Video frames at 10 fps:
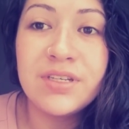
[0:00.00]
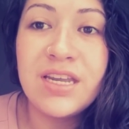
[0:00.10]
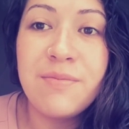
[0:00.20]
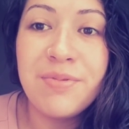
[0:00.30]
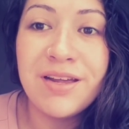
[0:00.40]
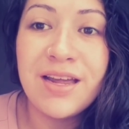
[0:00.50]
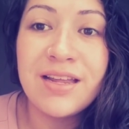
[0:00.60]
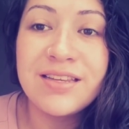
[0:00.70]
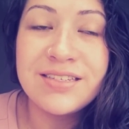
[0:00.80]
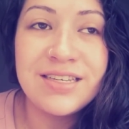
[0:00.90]
keep it
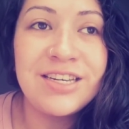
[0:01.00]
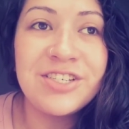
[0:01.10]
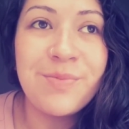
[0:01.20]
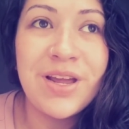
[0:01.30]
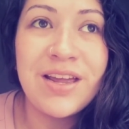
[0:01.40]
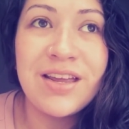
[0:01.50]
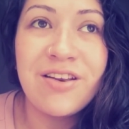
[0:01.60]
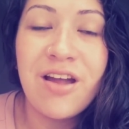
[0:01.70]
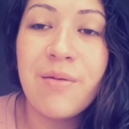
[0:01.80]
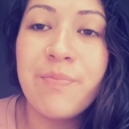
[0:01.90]
at the stage I'm at
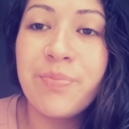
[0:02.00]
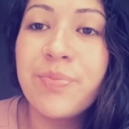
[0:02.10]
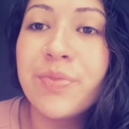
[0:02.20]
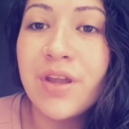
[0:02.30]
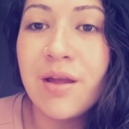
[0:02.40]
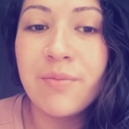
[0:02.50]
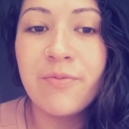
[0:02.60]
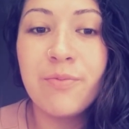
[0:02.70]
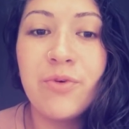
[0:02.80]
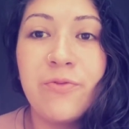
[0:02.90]
and not
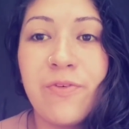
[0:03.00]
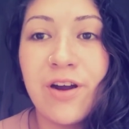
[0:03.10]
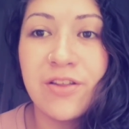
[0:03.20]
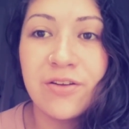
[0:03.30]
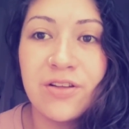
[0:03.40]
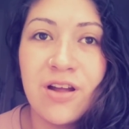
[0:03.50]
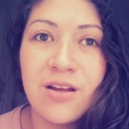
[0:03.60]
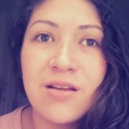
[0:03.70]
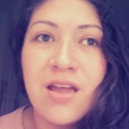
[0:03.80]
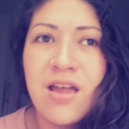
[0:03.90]
move farther
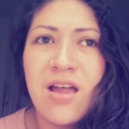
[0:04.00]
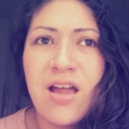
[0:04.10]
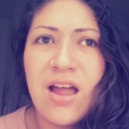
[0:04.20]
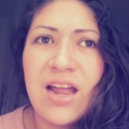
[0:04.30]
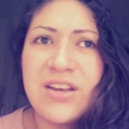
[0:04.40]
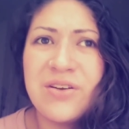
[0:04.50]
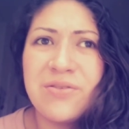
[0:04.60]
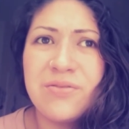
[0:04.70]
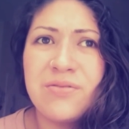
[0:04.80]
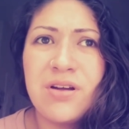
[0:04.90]
along. I
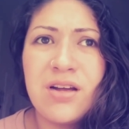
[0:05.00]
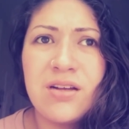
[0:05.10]
know,